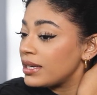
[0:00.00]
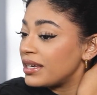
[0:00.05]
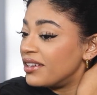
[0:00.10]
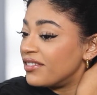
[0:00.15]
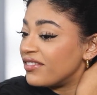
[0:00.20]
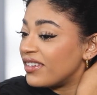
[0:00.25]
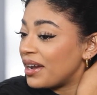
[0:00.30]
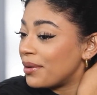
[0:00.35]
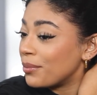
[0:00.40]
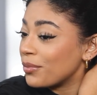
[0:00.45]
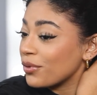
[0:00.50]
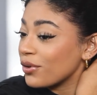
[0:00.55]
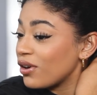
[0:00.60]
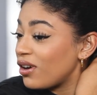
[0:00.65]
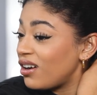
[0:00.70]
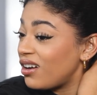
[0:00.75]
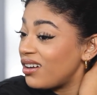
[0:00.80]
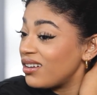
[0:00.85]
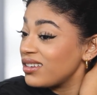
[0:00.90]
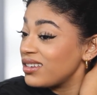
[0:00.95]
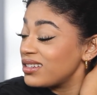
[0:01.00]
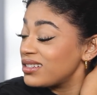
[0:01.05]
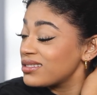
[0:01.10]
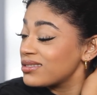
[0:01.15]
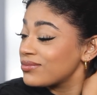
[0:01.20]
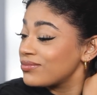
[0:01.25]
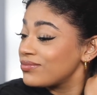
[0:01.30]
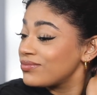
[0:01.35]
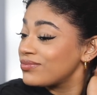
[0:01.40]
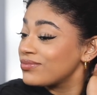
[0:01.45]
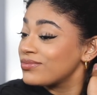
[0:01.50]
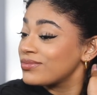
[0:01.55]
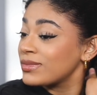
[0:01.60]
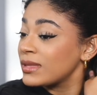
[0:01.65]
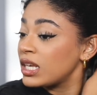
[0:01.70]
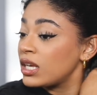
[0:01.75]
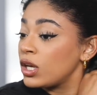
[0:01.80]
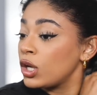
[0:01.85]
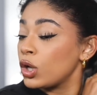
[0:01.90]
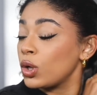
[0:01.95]
If I'm wrong,
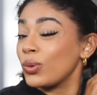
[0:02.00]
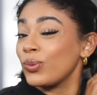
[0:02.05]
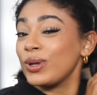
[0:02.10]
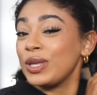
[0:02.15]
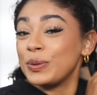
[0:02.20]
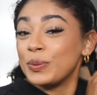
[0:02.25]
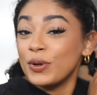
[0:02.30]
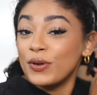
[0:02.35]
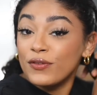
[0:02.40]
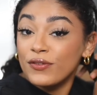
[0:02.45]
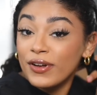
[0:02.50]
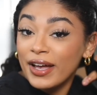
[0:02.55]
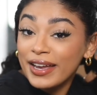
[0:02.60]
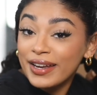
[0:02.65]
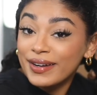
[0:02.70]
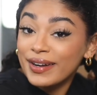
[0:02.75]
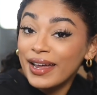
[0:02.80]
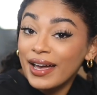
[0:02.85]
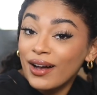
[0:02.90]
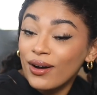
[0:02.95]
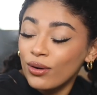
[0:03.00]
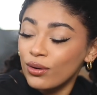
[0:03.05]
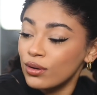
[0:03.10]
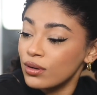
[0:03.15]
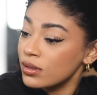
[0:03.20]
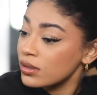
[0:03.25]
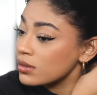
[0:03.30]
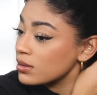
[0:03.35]
we will find out.